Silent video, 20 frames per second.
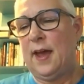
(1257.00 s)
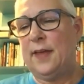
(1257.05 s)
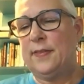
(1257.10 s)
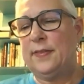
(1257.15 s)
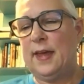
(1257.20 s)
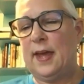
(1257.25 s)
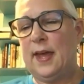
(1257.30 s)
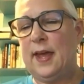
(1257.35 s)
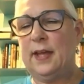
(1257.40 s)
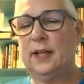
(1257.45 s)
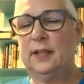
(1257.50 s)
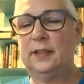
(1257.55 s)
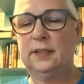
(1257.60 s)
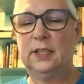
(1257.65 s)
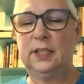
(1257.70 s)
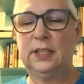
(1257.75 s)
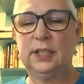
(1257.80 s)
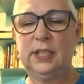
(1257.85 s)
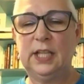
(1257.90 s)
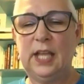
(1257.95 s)
and they
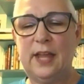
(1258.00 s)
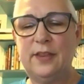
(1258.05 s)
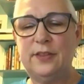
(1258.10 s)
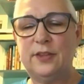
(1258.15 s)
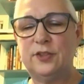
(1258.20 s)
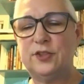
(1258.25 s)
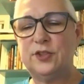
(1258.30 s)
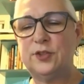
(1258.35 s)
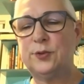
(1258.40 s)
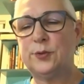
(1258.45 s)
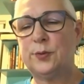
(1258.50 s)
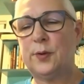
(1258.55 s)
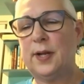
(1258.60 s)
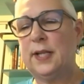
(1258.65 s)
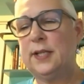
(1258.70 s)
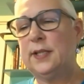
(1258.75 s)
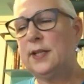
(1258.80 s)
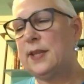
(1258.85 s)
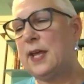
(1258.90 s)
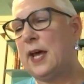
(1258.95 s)
let the juice
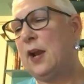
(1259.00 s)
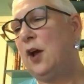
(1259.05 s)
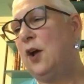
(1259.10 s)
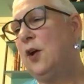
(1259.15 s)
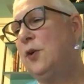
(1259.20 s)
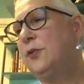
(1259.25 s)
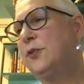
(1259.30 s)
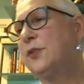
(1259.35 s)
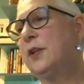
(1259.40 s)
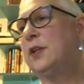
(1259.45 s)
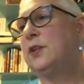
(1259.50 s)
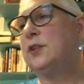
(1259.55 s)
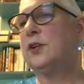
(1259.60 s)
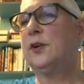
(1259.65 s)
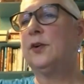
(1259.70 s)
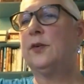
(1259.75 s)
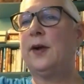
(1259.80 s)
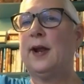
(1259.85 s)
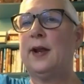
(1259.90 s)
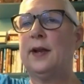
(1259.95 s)
run into that hose. They
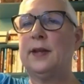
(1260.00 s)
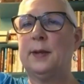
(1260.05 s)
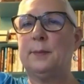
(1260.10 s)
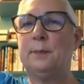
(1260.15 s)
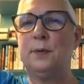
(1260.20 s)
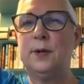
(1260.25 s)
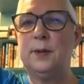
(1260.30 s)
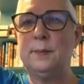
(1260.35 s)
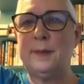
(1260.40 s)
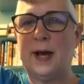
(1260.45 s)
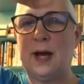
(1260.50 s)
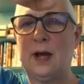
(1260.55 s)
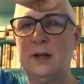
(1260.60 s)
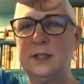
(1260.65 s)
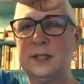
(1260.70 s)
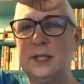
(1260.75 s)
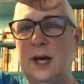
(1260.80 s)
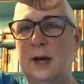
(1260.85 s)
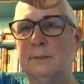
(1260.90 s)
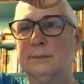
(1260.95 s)
turn around, they put it back
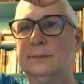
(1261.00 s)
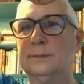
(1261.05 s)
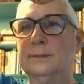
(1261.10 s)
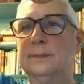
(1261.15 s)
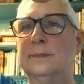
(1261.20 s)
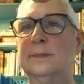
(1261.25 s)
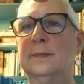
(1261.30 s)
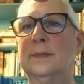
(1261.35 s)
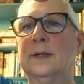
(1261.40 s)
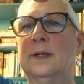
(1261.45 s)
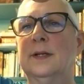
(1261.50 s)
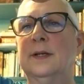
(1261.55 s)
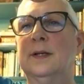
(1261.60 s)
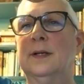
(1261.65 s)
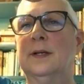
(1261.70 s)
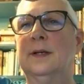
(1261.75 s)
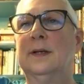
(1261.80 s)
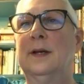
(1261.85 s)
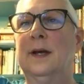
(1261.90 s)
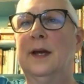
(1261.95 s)
on top
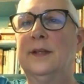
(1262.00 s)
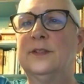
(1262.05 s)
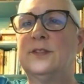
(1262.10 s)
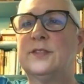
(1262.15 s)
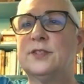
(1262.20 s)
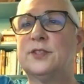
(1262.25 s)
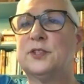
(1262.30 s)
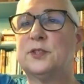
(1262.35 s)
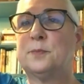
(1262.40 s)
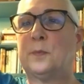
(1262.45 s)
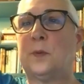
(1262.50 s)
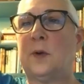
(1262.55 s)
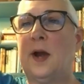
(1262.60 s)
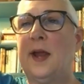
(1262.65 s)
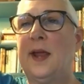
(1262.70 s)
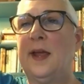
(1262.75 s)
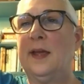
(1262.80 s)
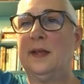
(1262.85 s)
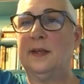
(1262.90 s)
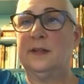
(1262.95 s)
and just
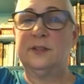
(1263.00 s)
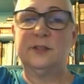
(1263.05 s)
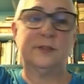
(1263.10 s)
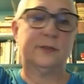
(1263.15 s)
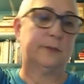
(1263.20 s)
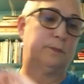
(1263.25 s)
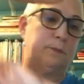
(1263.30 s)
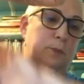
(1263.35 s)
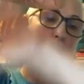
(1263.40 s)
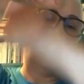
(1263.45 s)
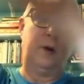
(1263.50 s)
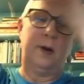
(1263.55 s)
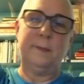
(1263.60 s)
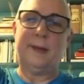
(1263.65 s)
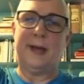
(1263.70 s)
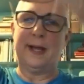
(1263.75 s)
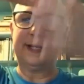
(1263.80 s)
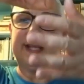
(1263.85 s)
spray it and just pour it